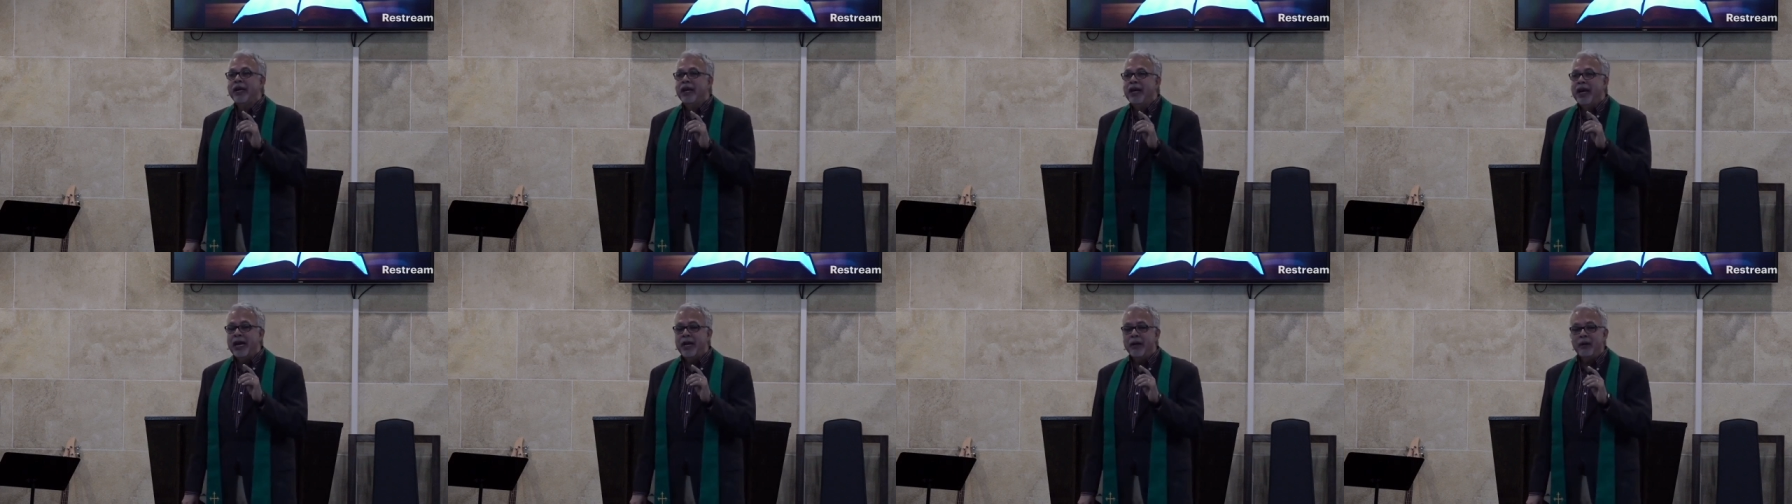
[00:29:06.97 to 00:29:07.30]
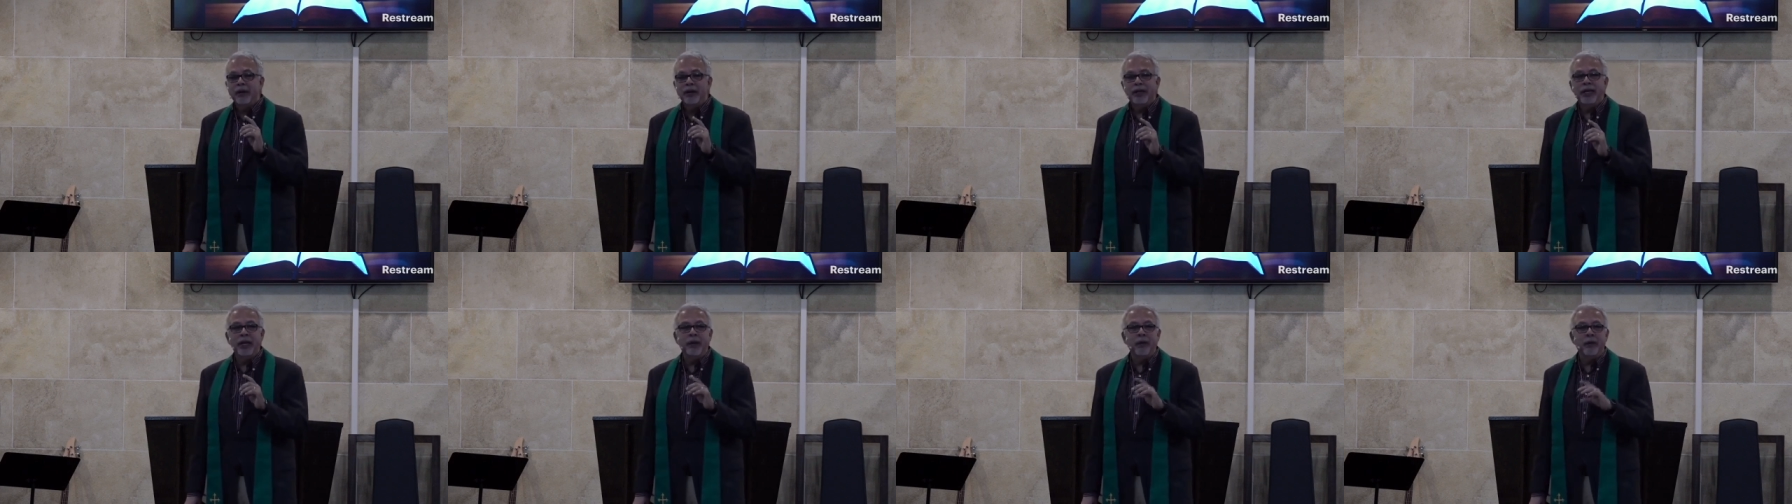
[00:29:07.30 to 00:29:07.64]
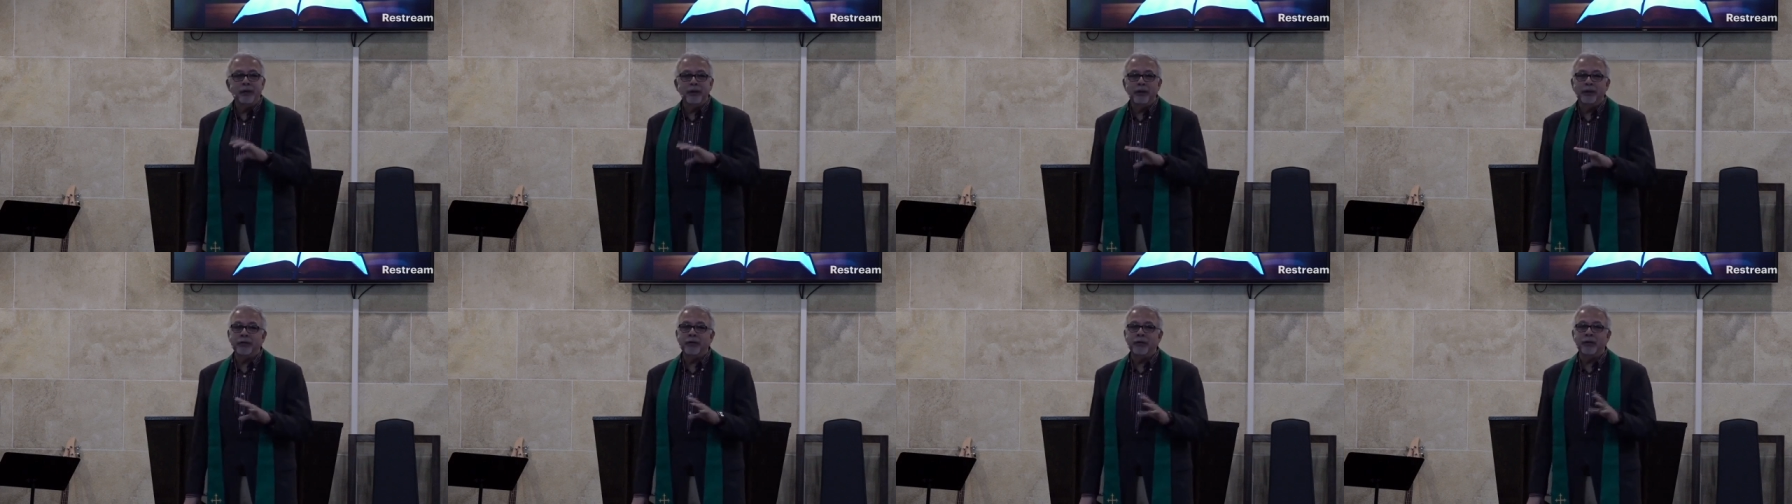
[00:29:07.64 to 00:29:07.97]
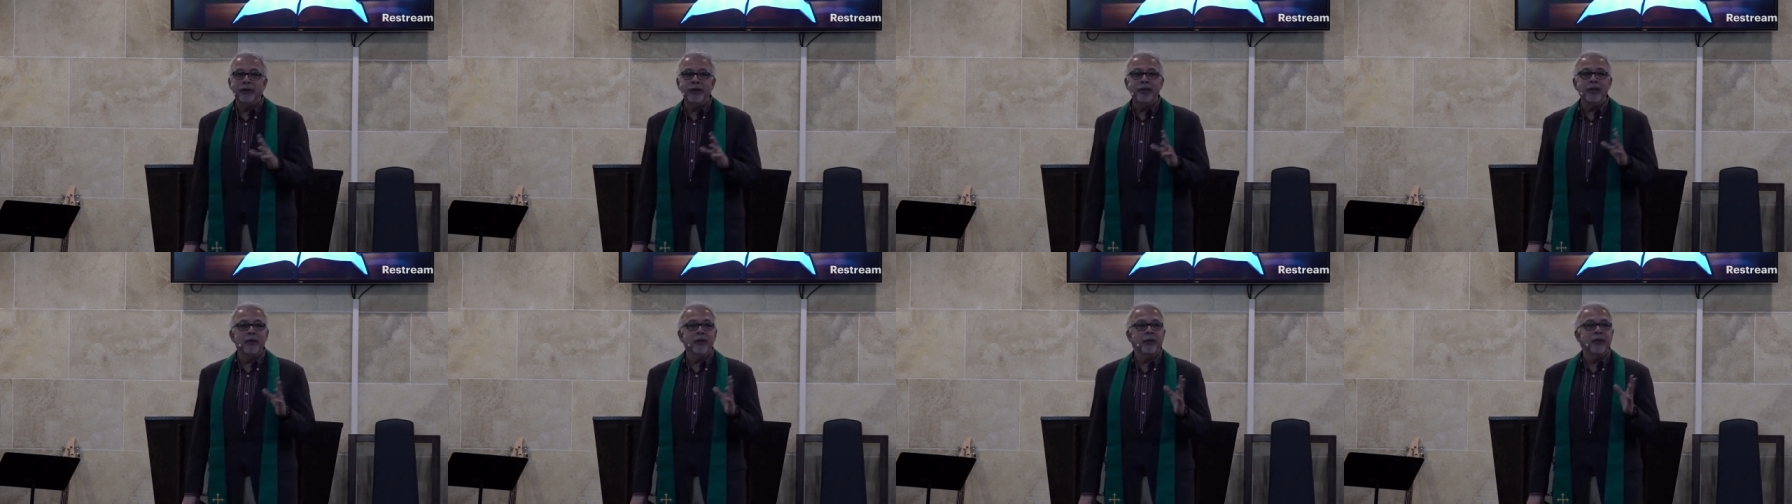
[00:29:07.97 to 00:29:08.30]
And you think, well, those are
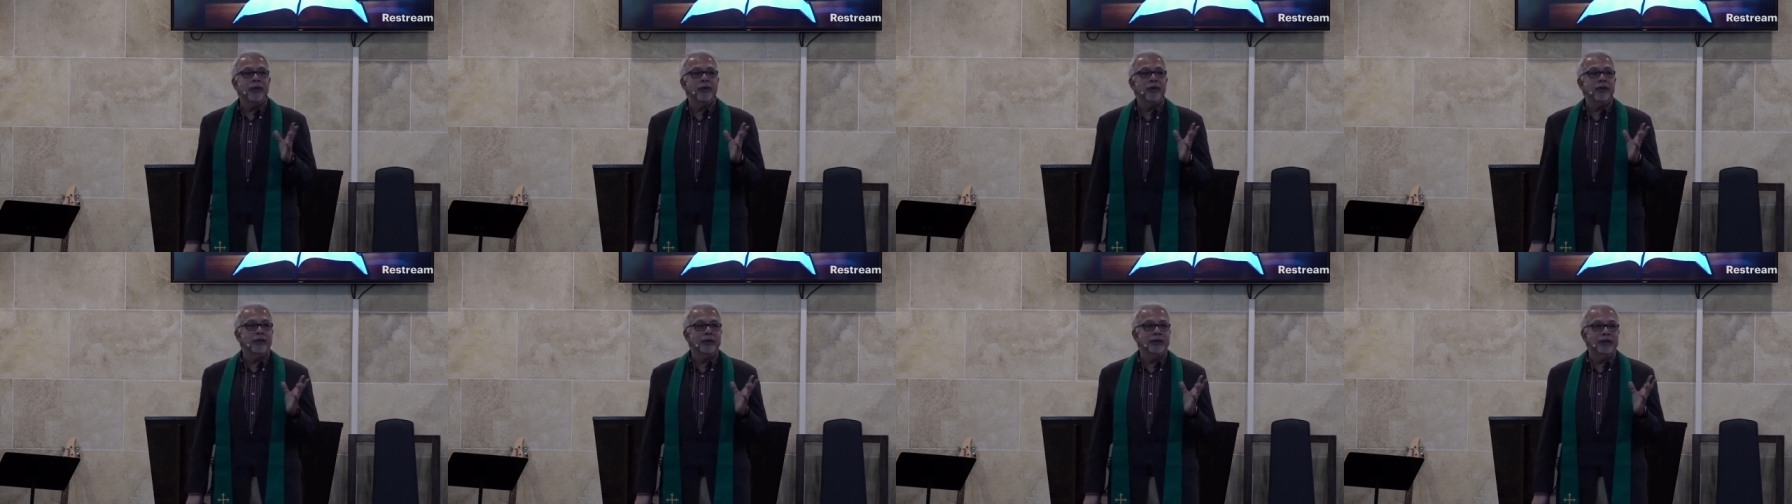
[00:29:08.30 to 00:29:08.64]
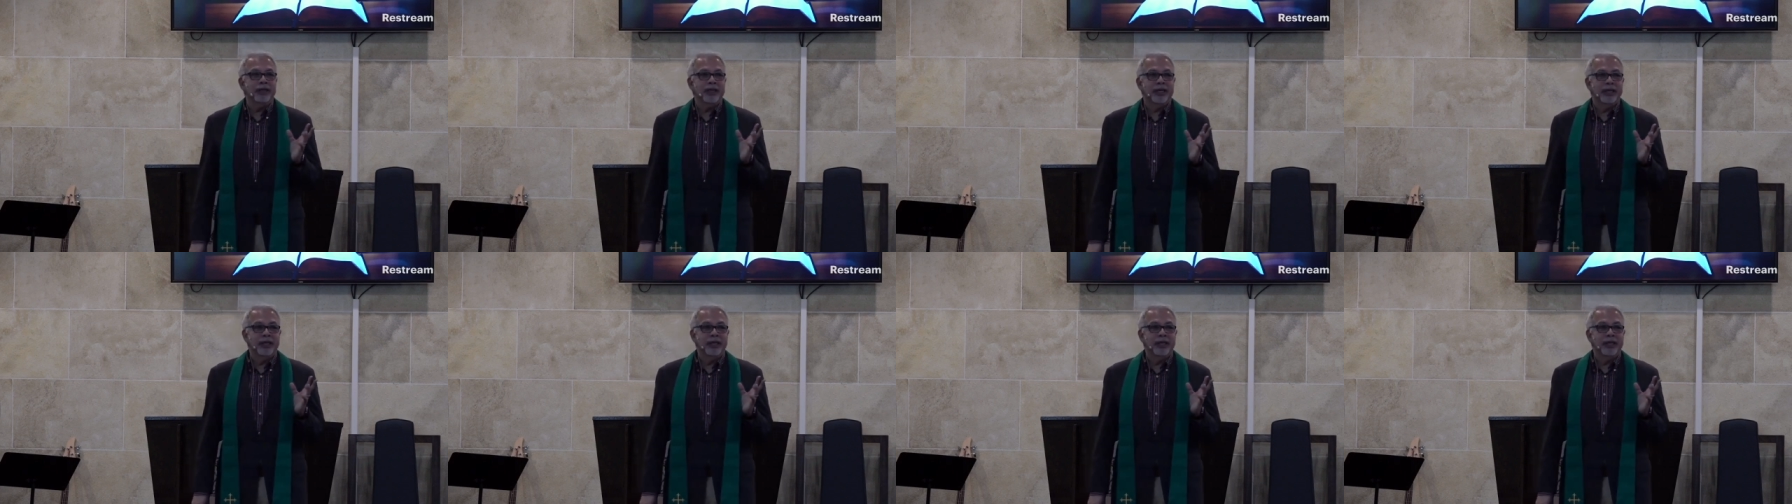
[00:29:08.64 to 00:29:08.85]
mere words.